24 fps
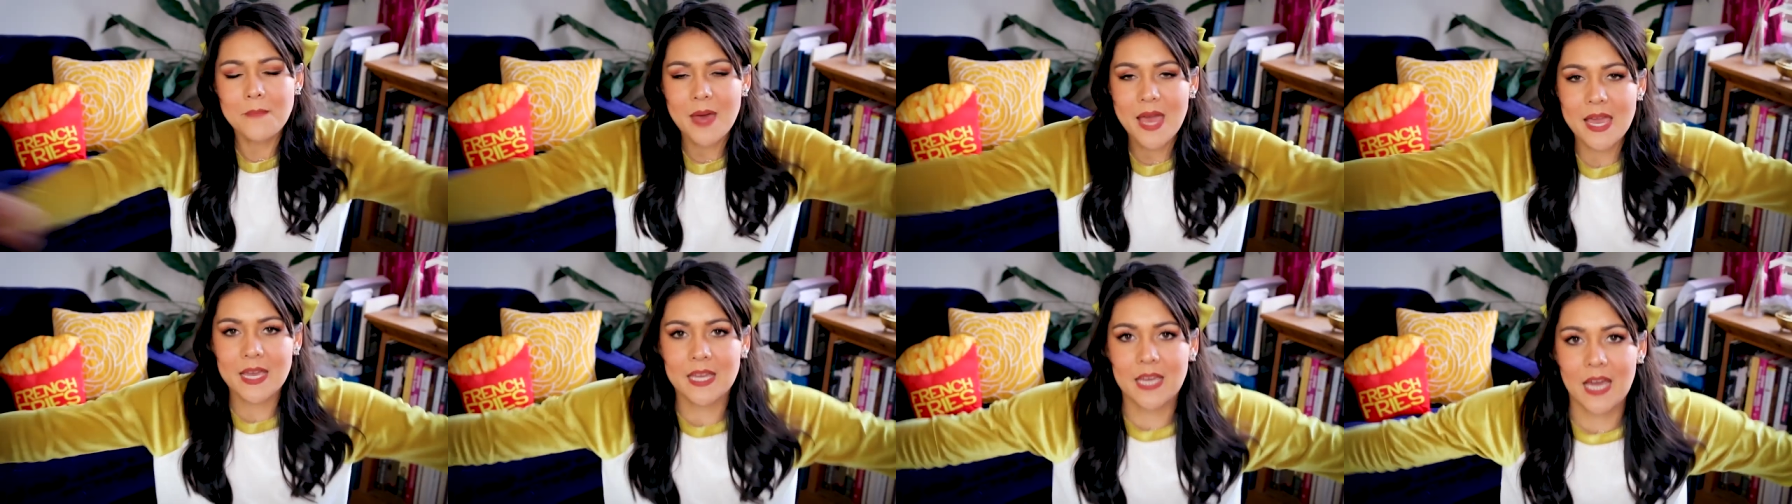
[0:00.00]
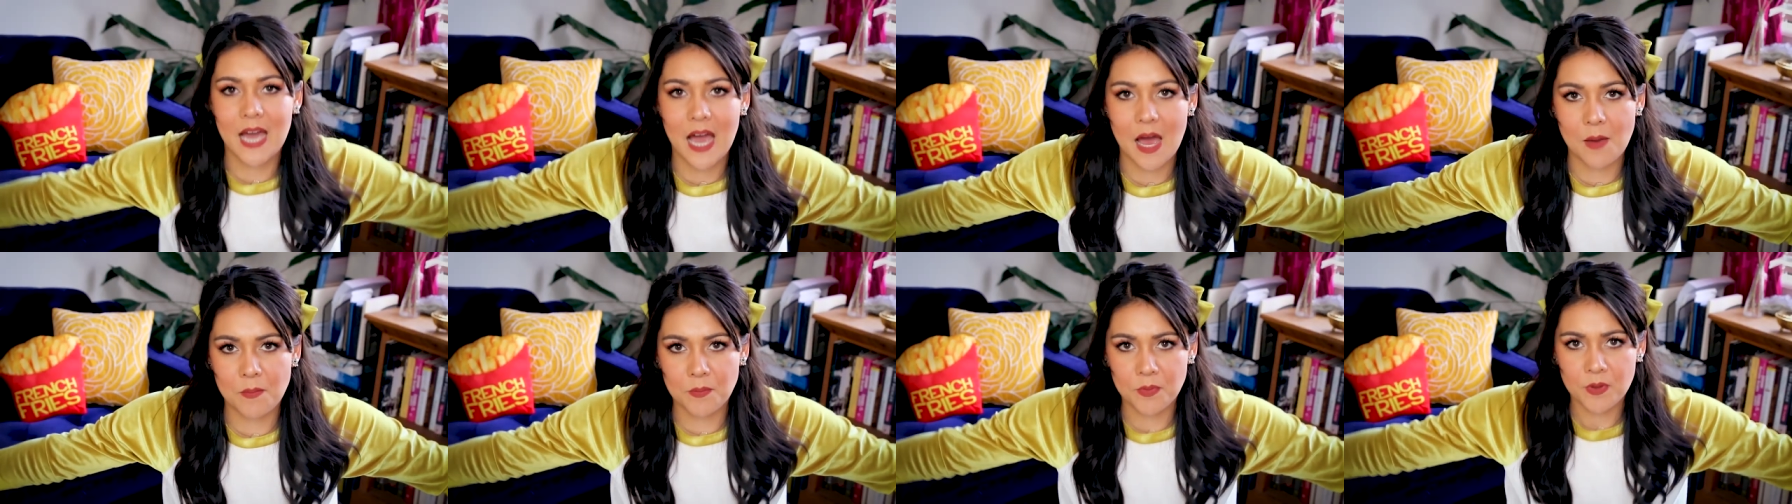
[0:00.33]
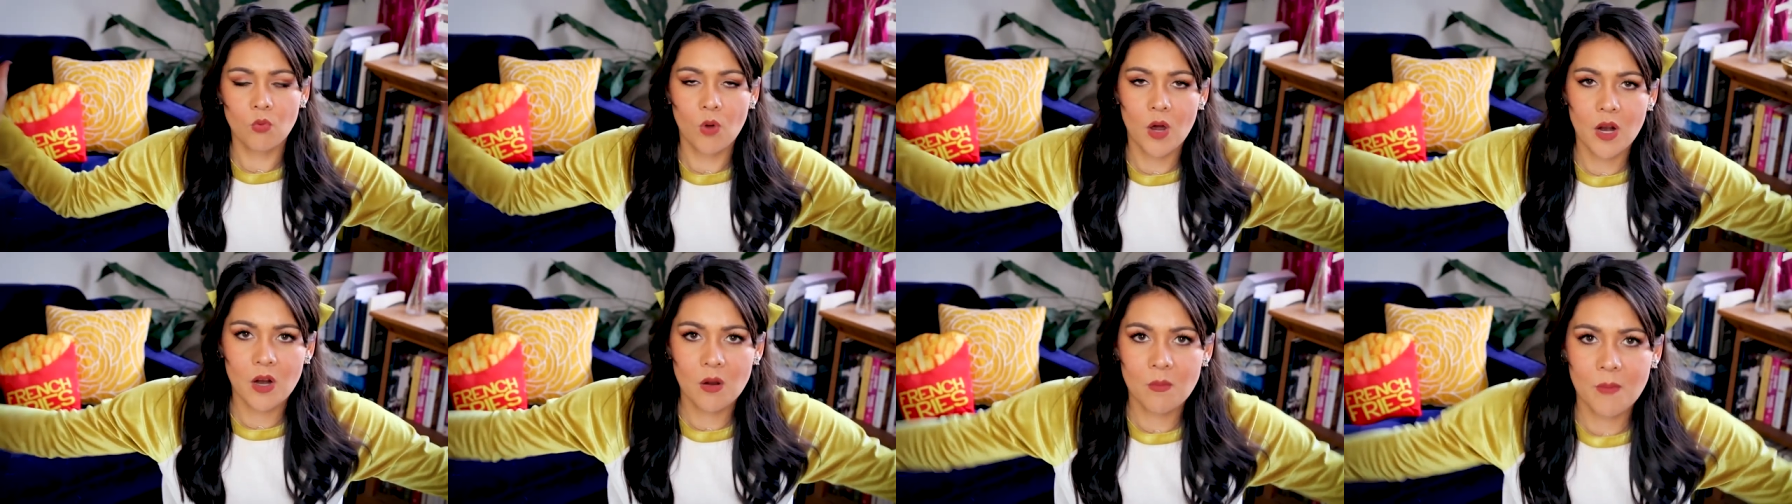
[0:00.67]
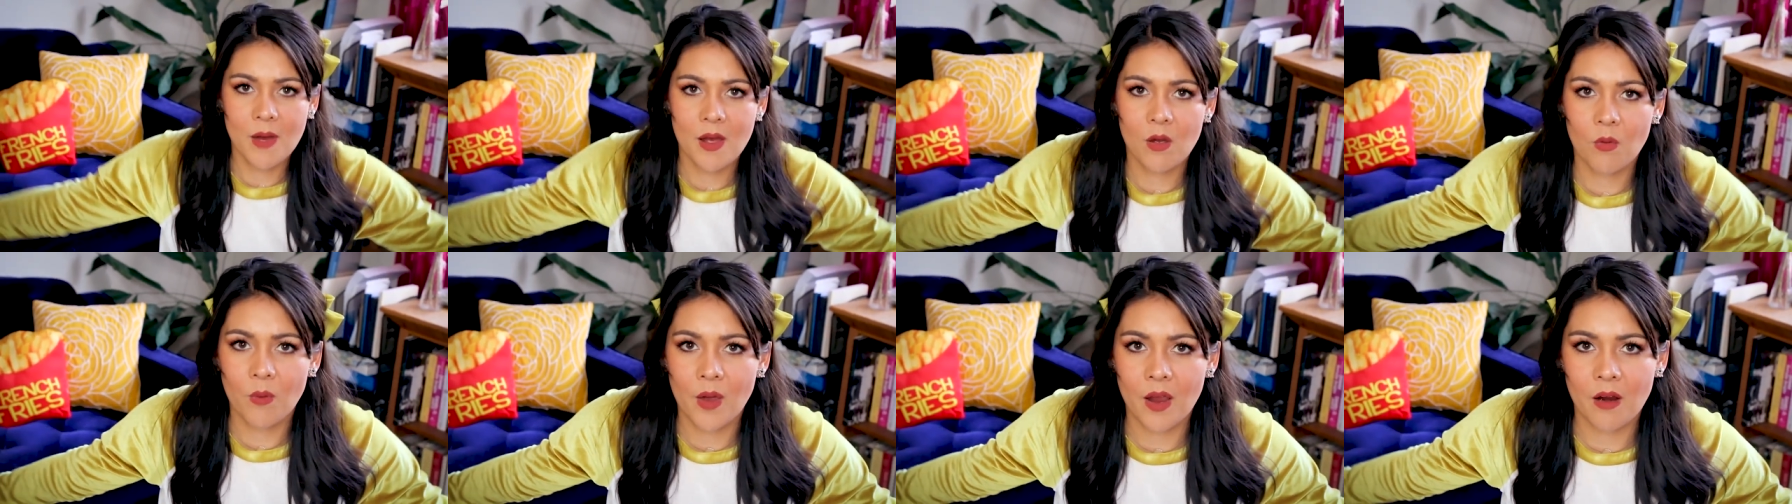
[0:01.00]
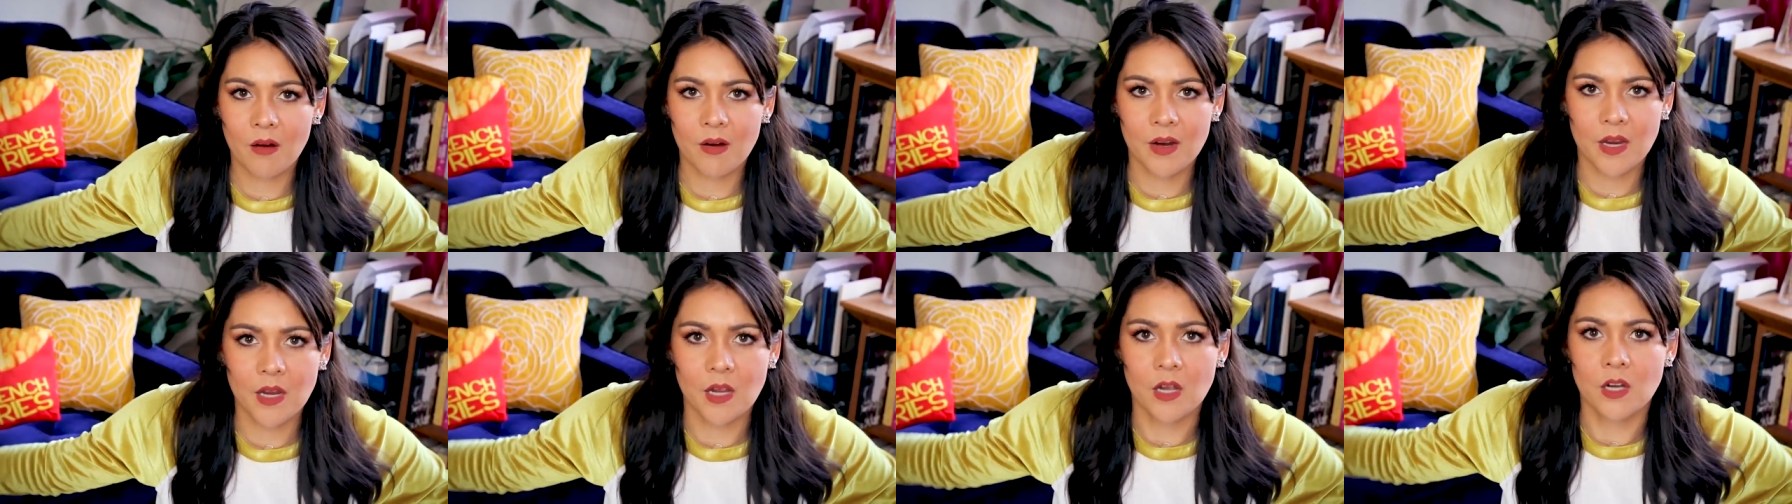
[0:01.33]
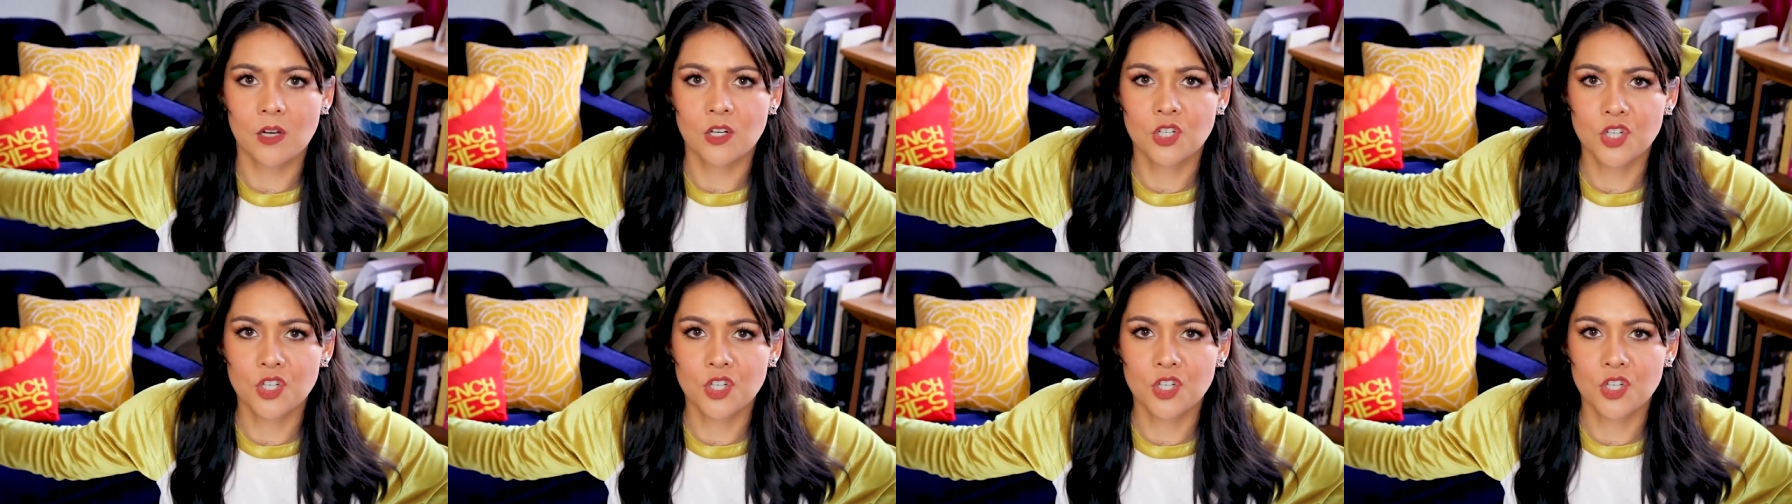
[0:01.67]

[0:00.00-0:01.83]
Makeup. What am I wearing?